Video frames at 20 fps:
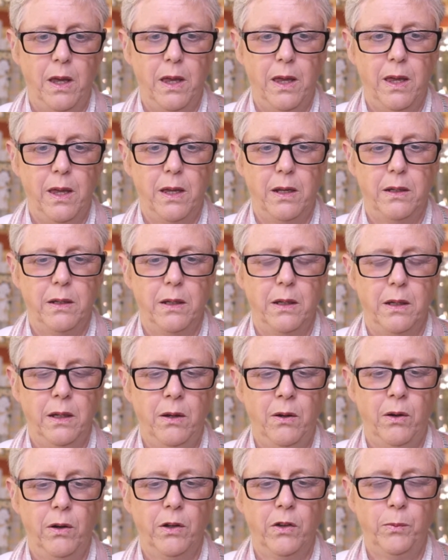And
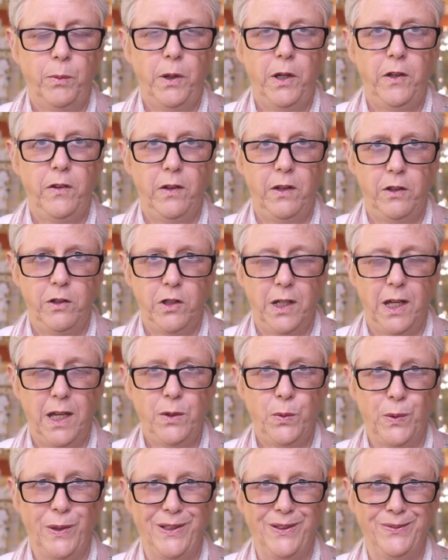her experience in
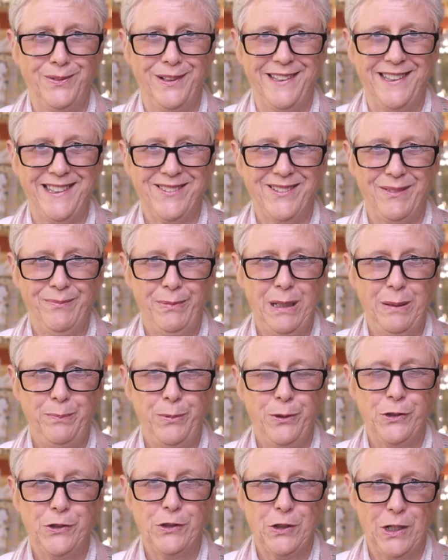general was when
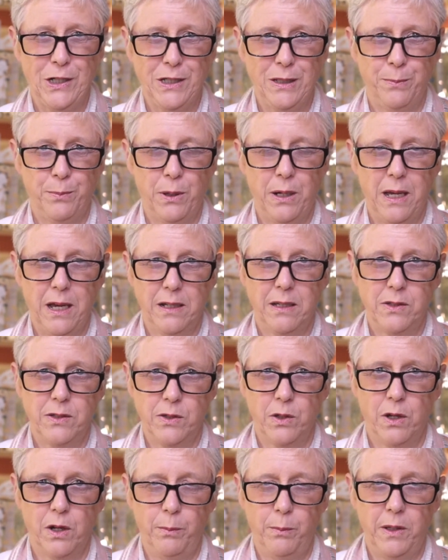people start to
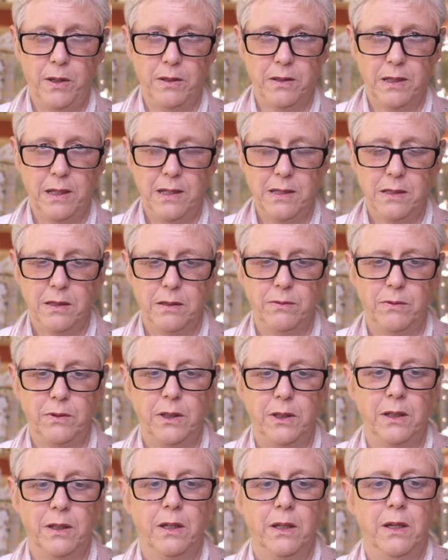practice Dharma
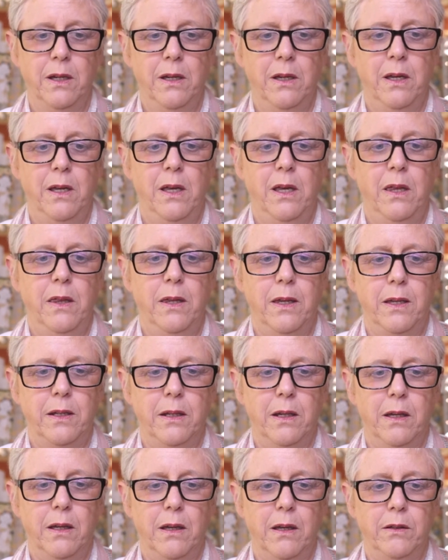intensively,
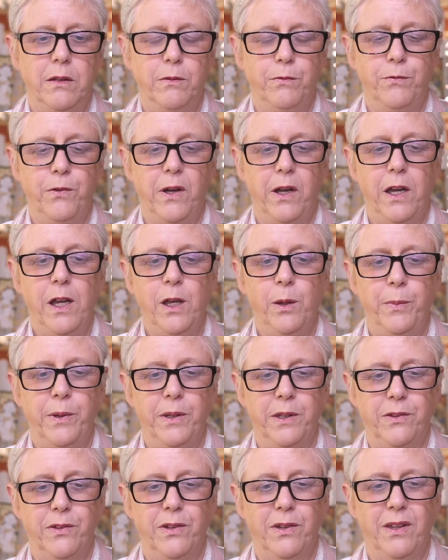that
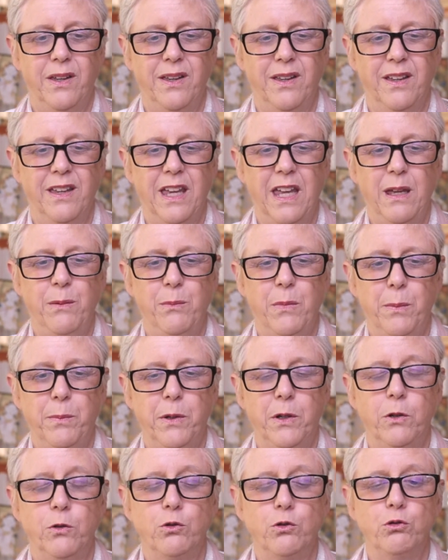defilements came
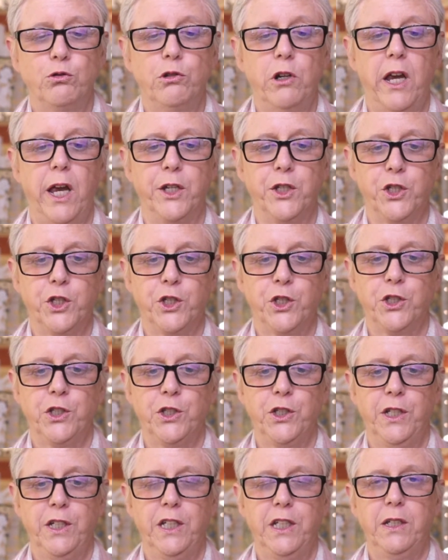up in a
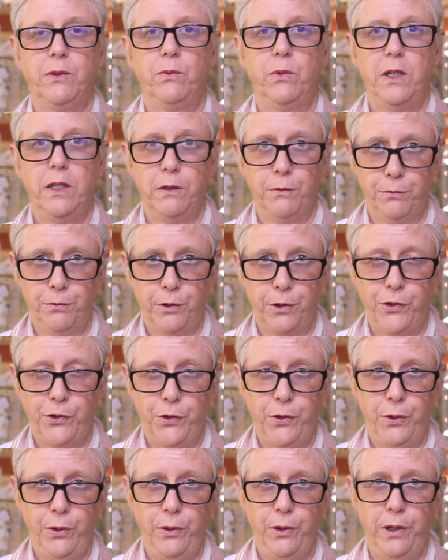rush in the
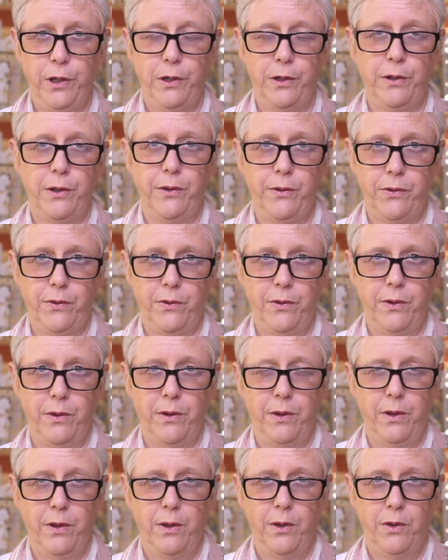first 2 years.
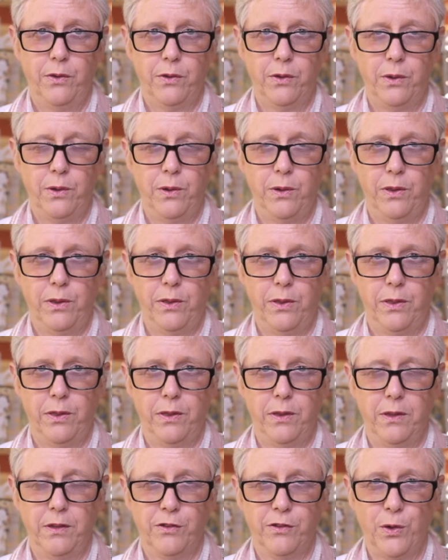
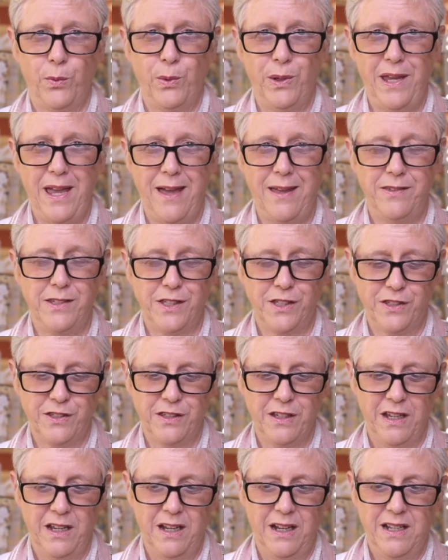So we had
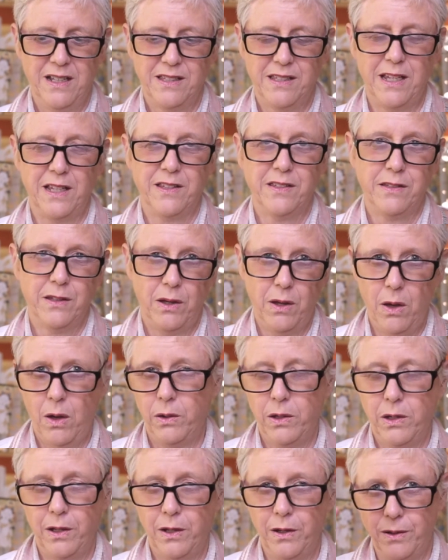this sense of,
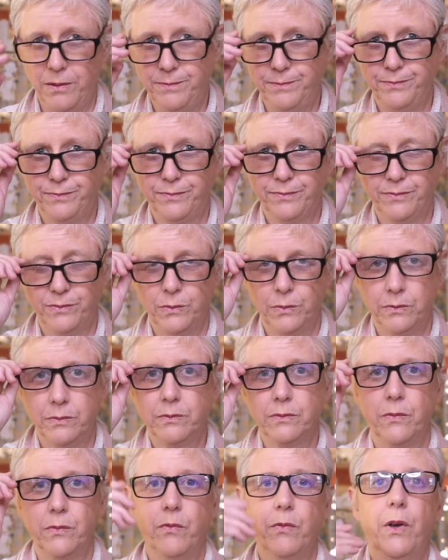
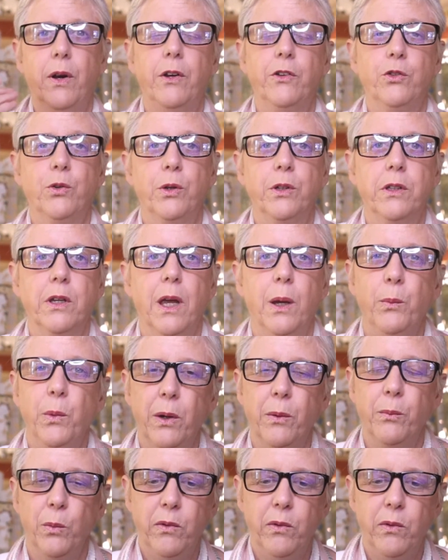very short time.